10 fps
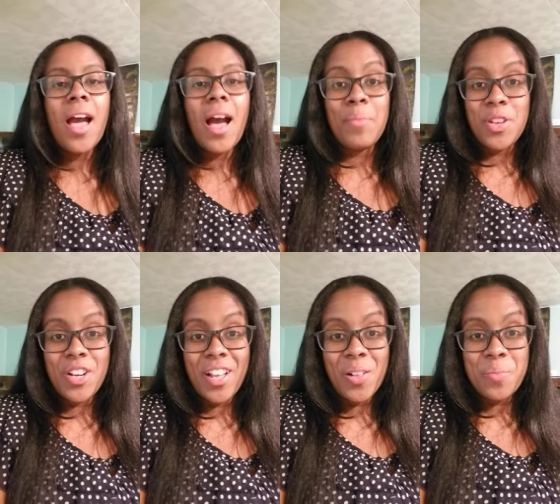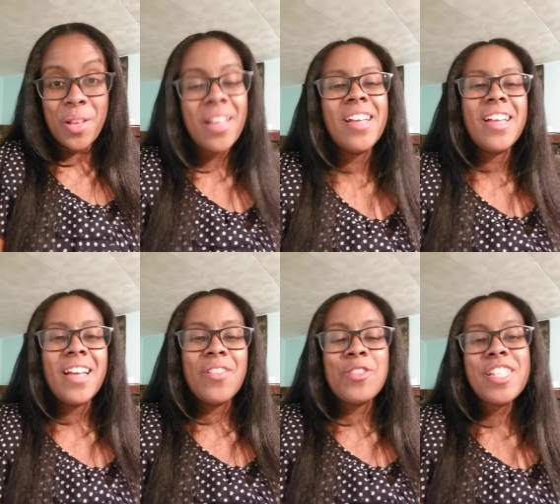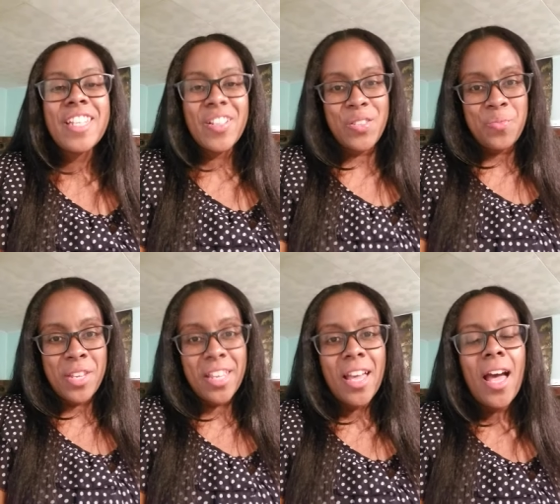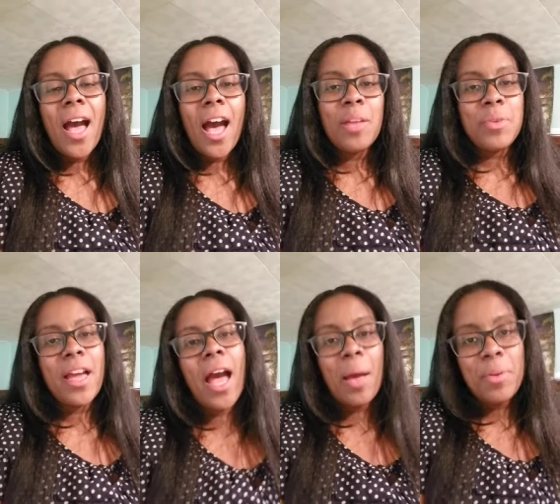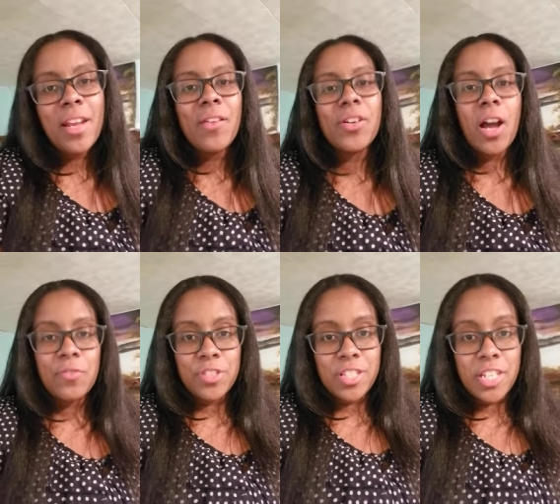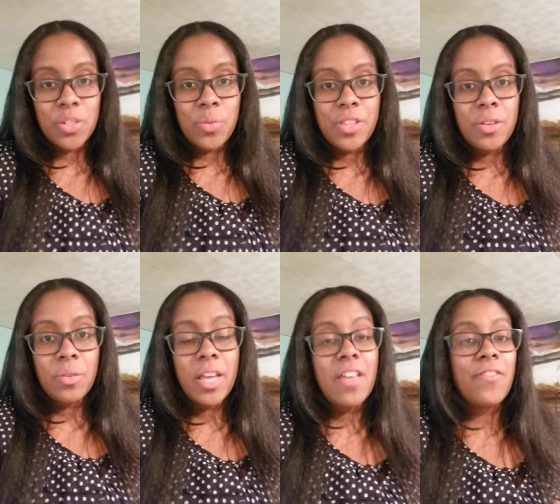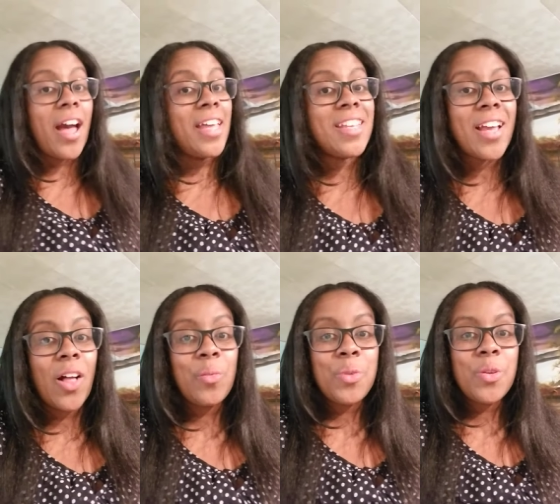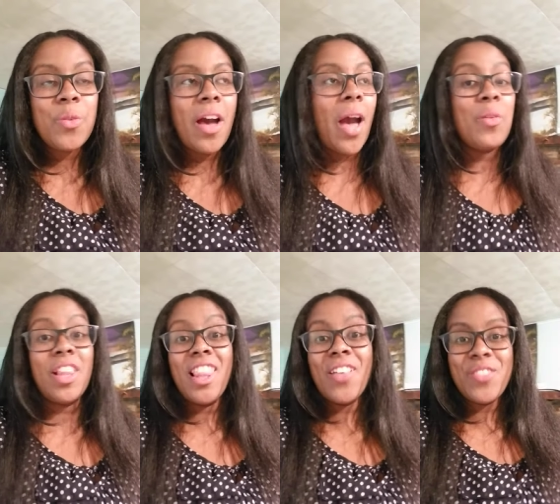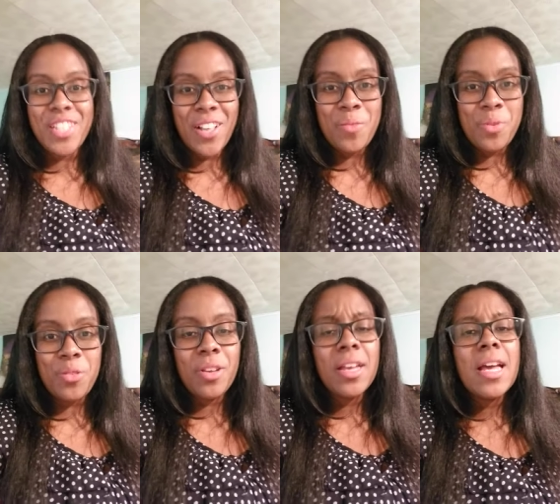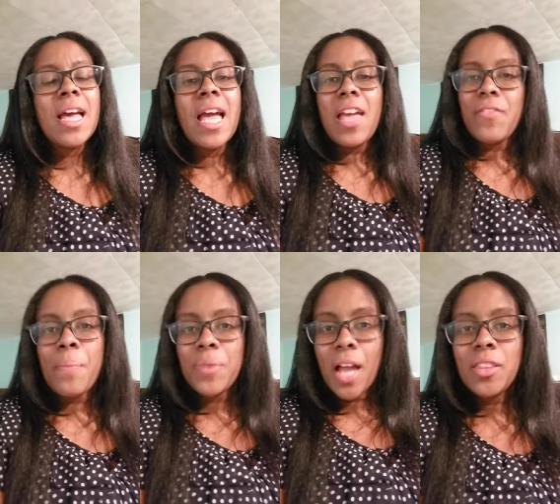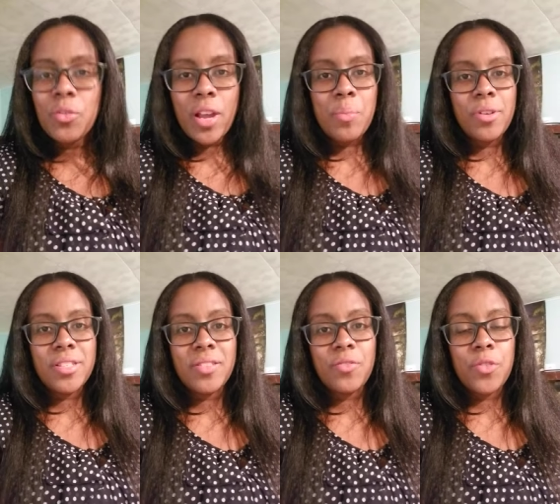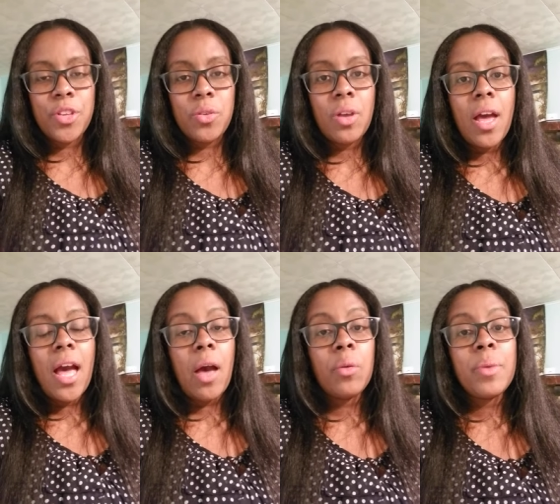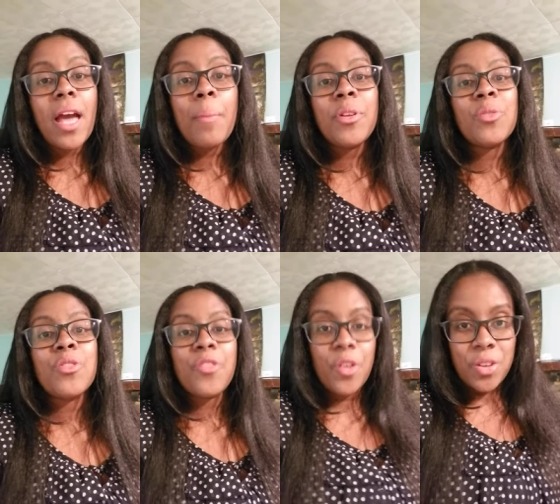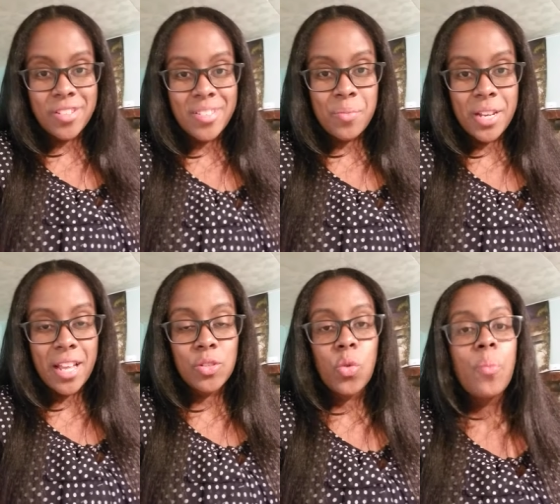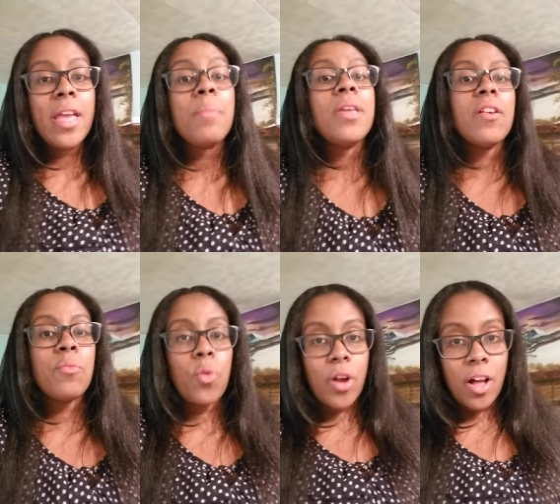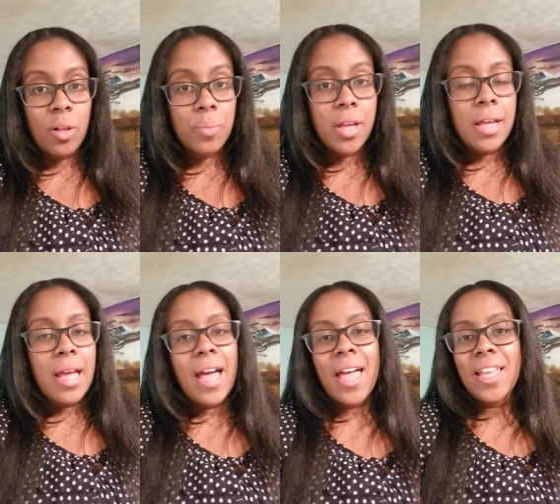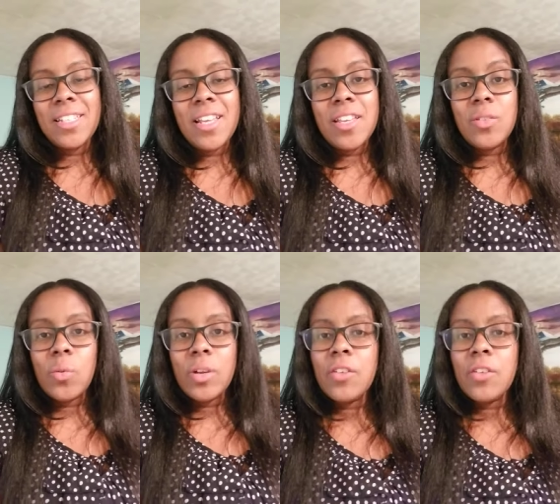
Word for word: I'm here to help. Reach out to me. I'd be happy to have a conversation with you. If I can help you, I would love to help you. If I'm not the right person for you, I would be happy to refer you to somebody else who may be of more help. And you know what?